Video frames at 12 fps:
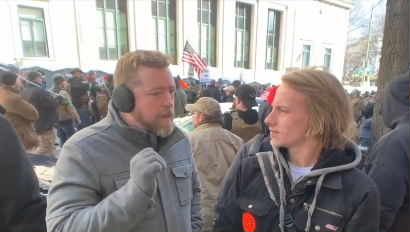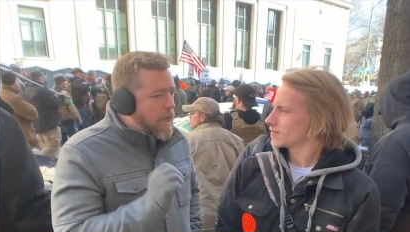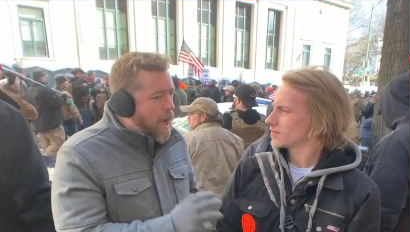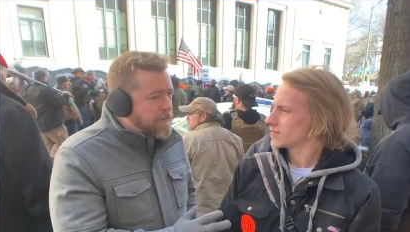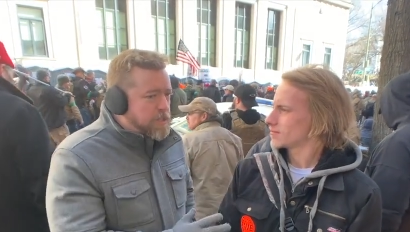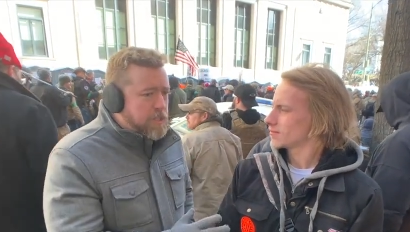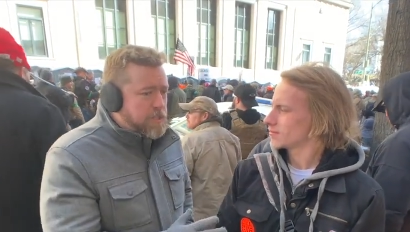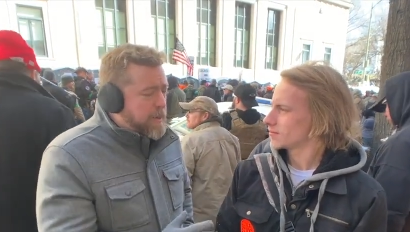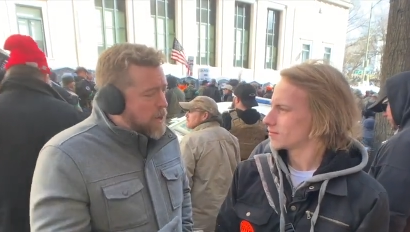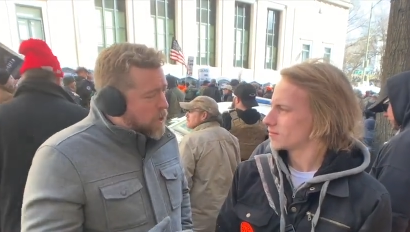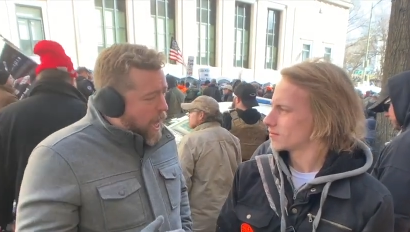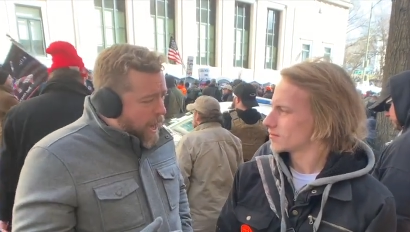Speaker 1: obviously, there's been a
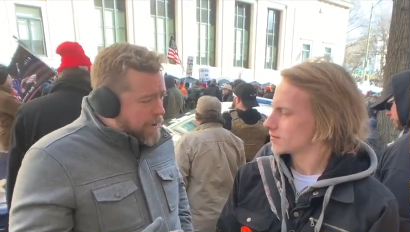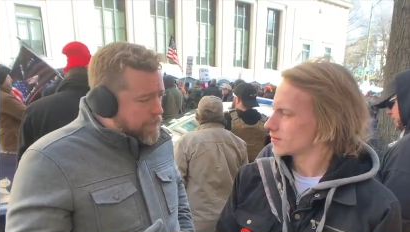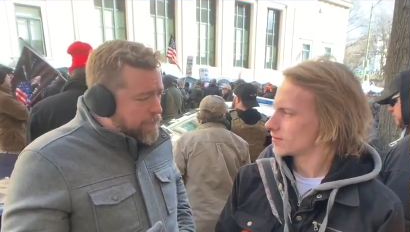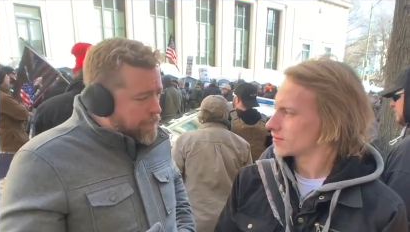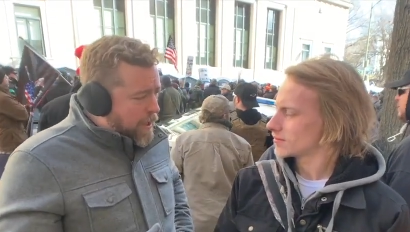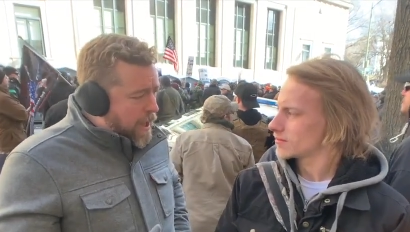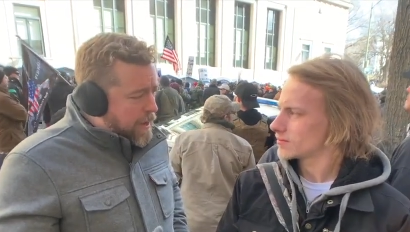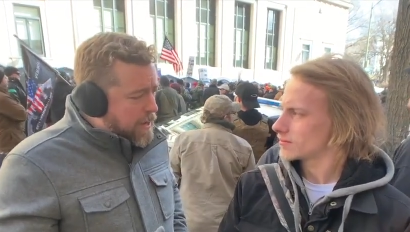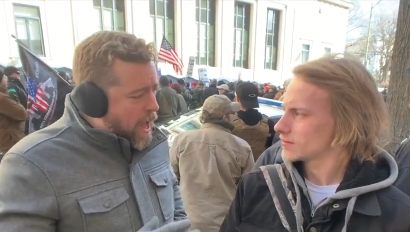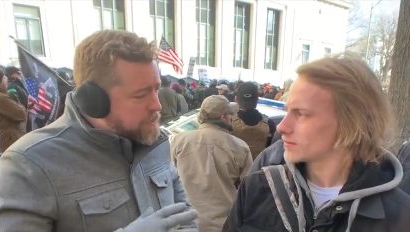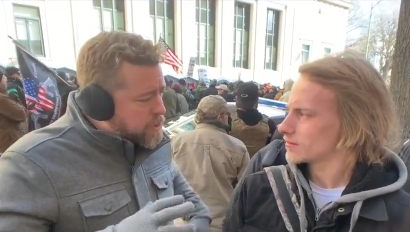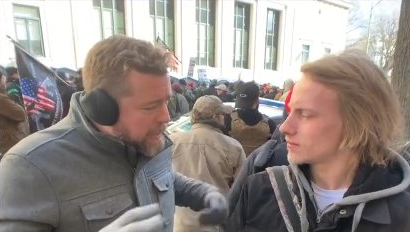lot of
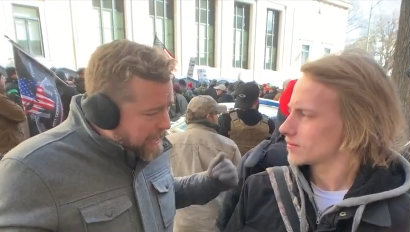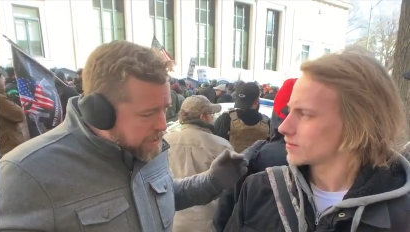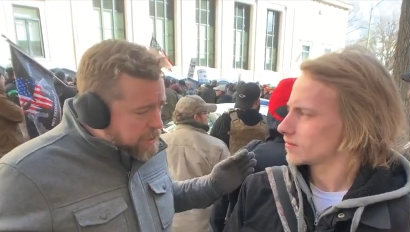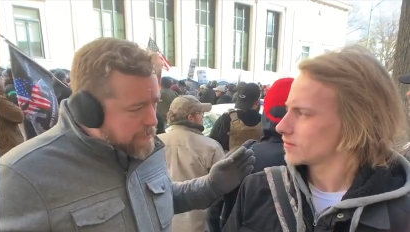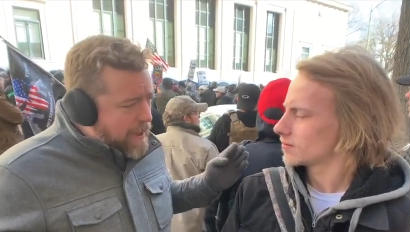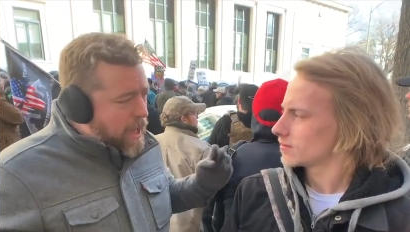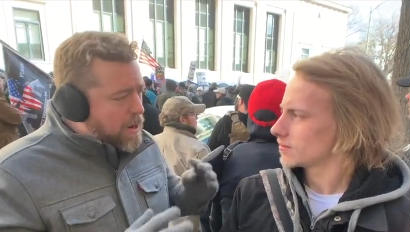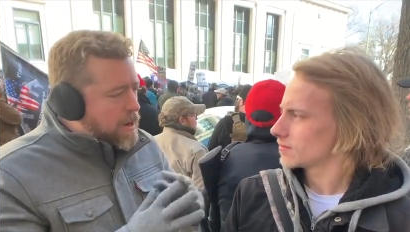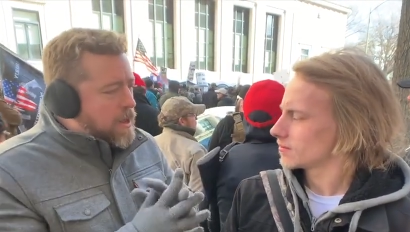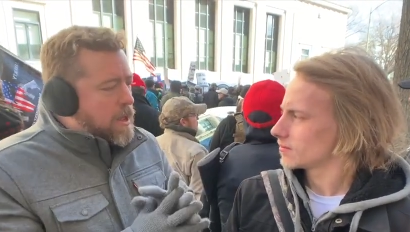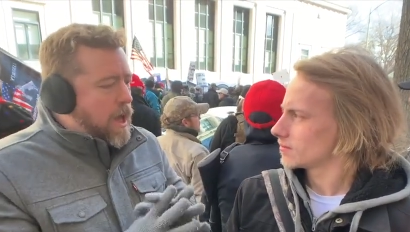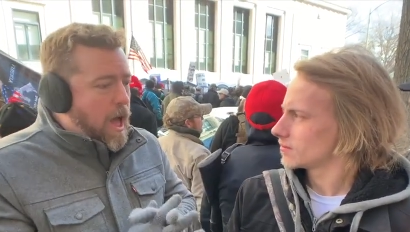consternation about
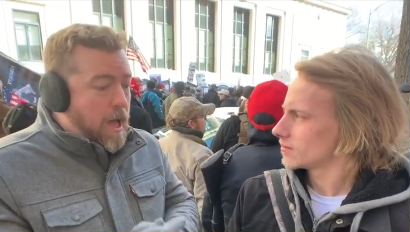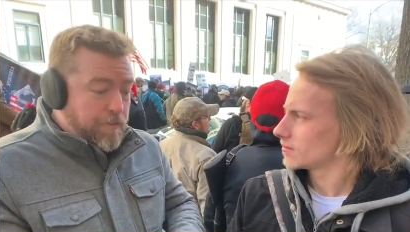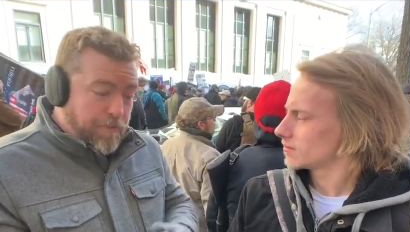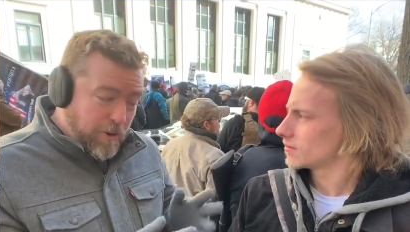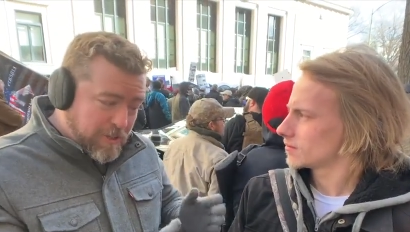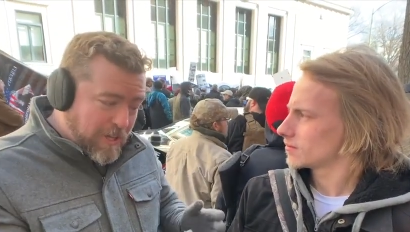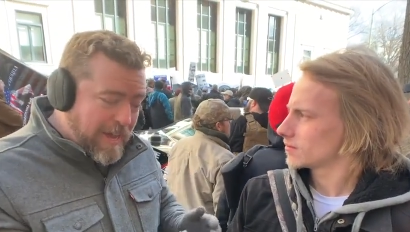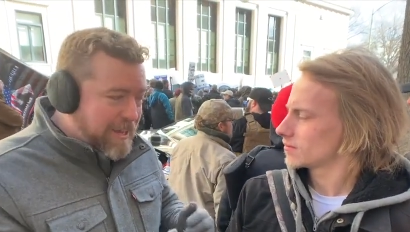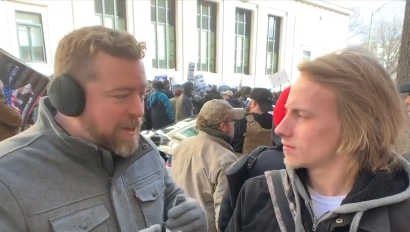folks like